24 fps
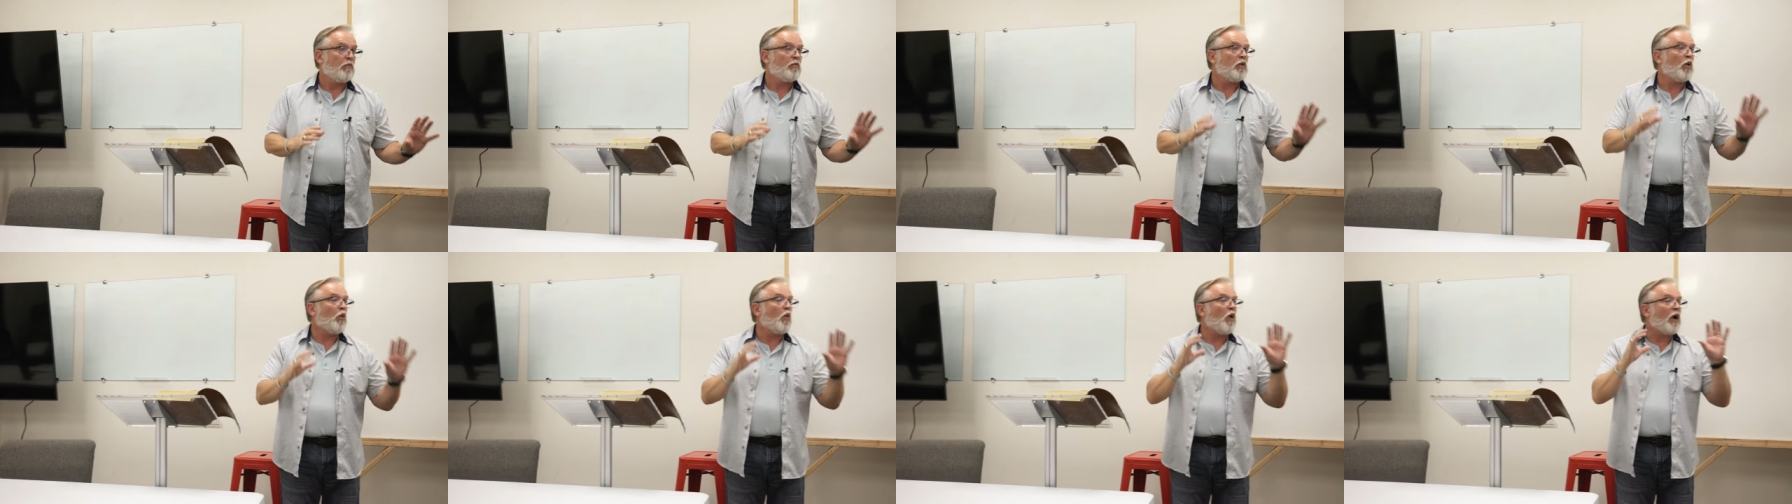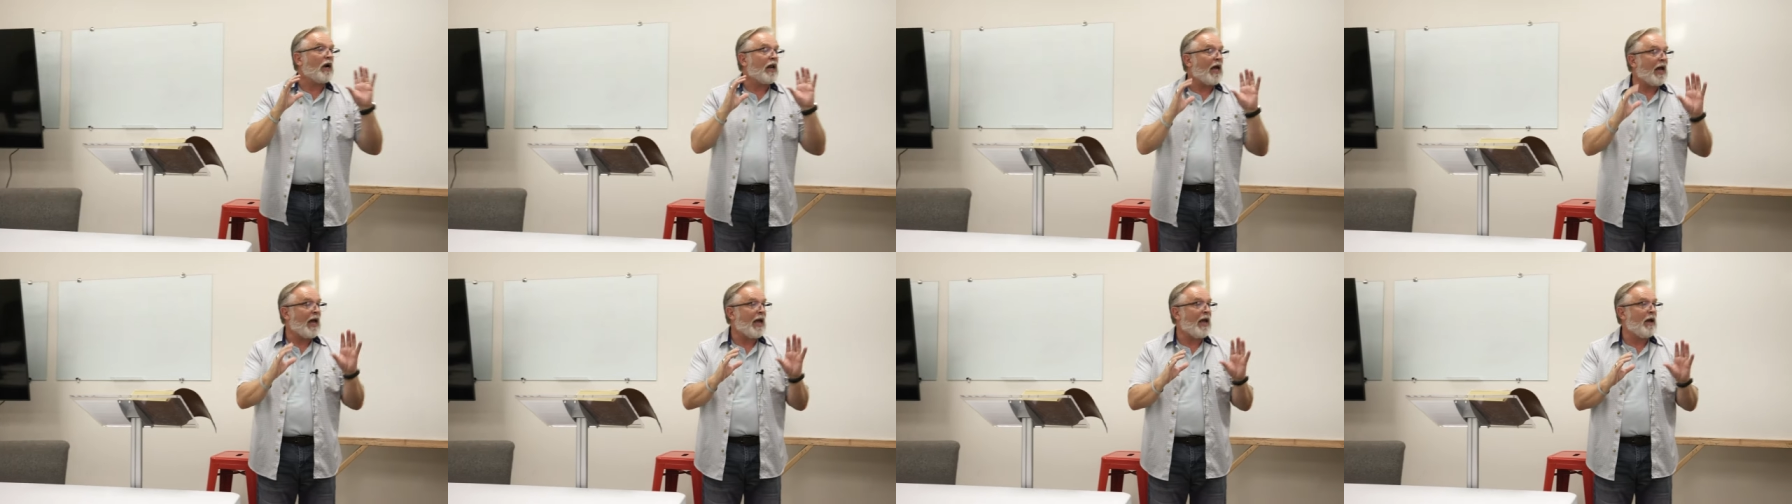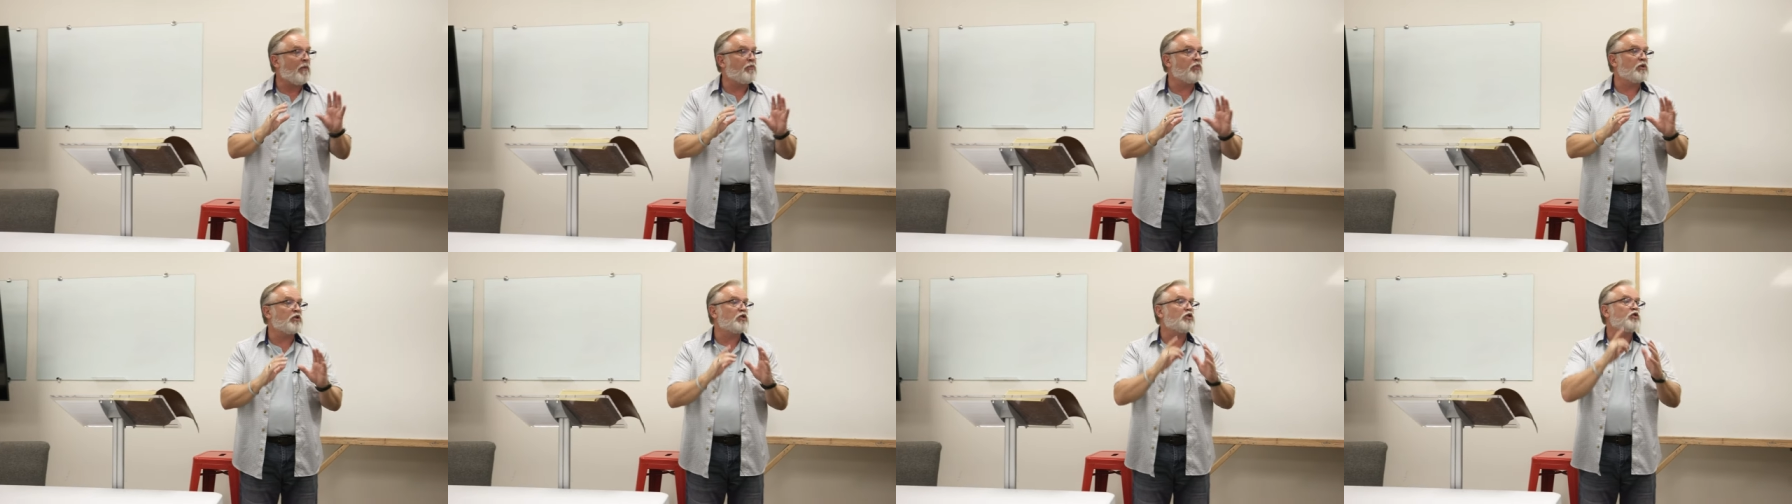But what
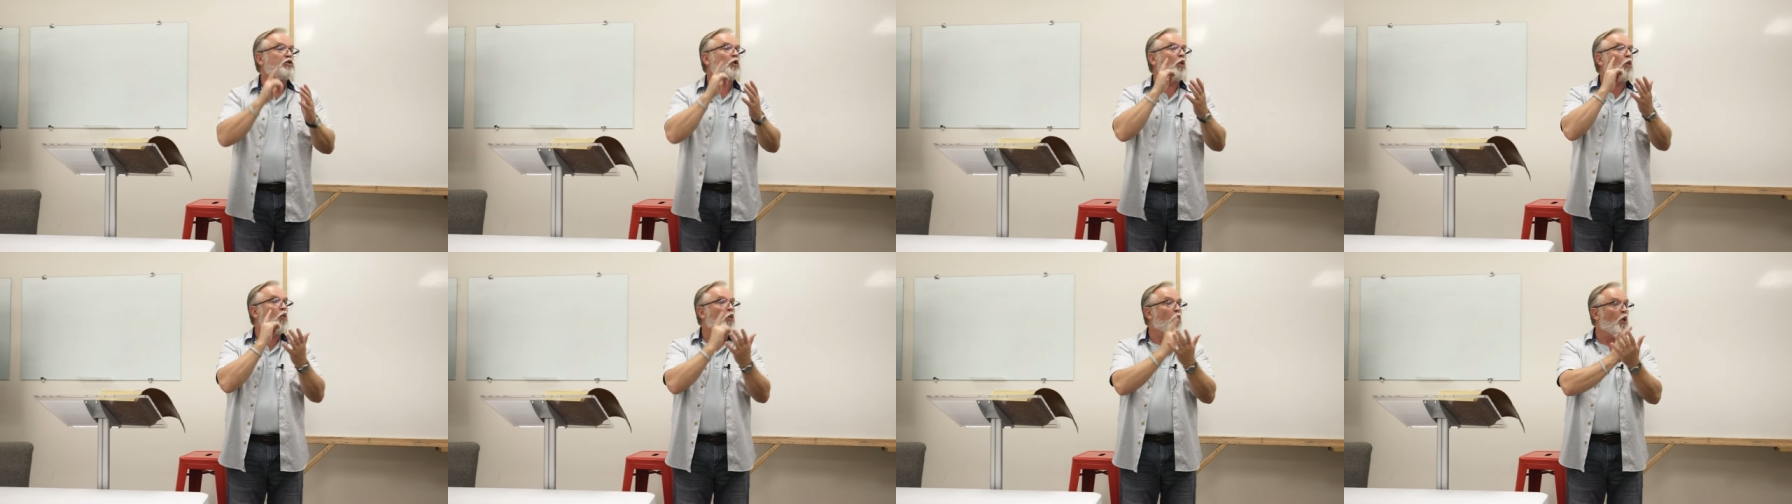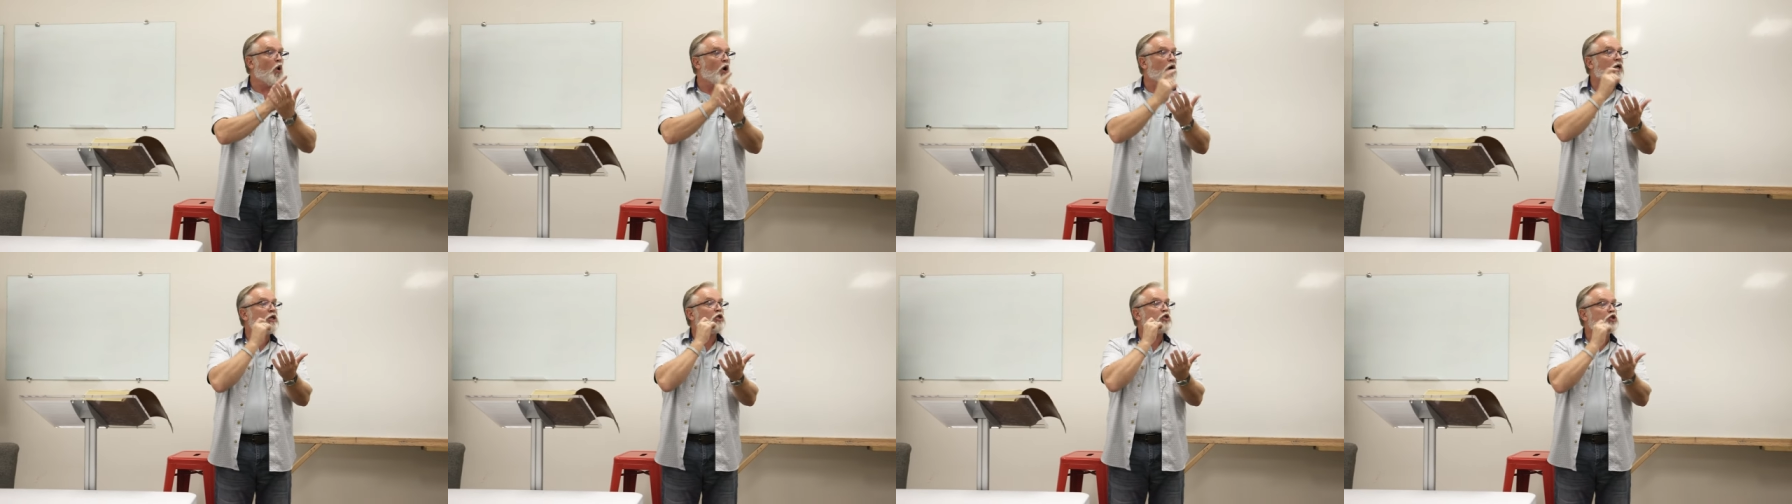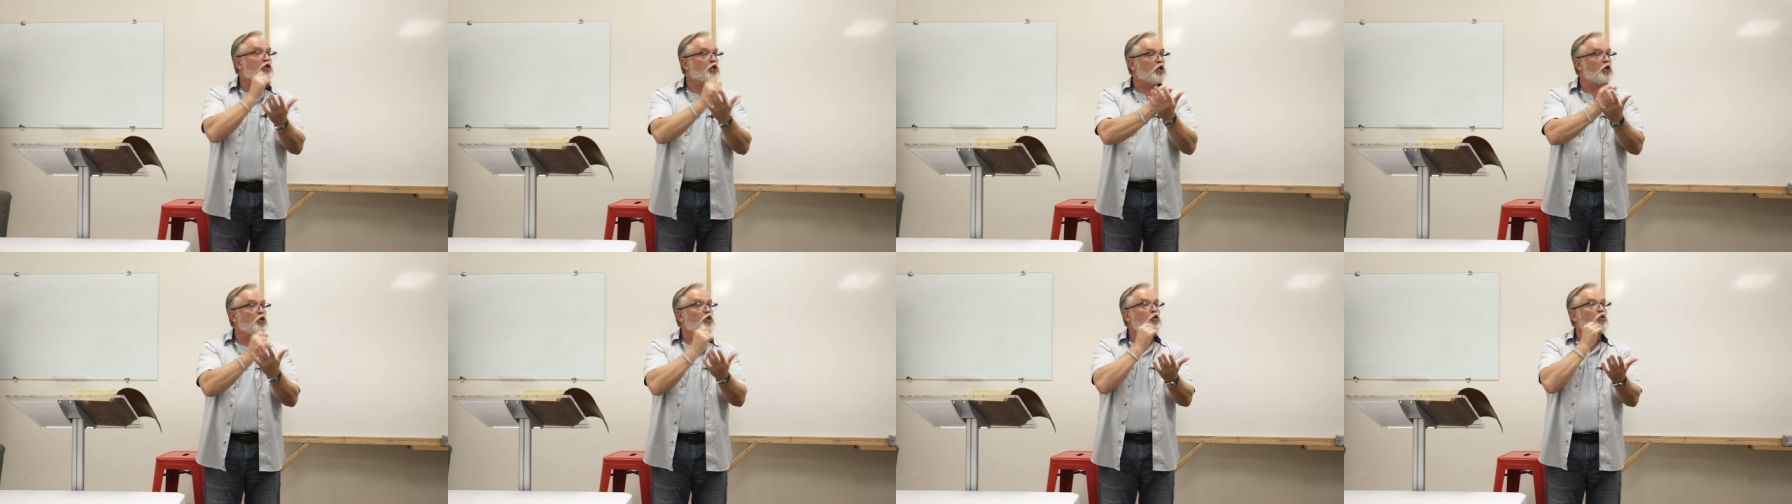happens? The one
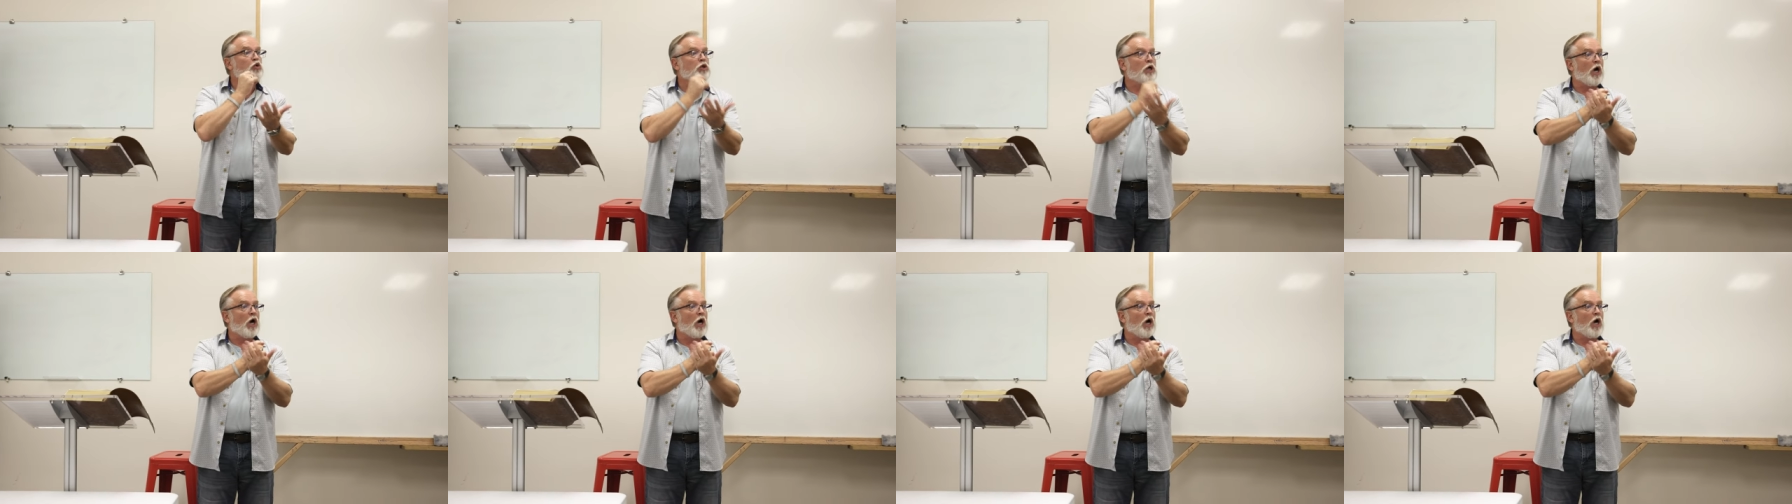true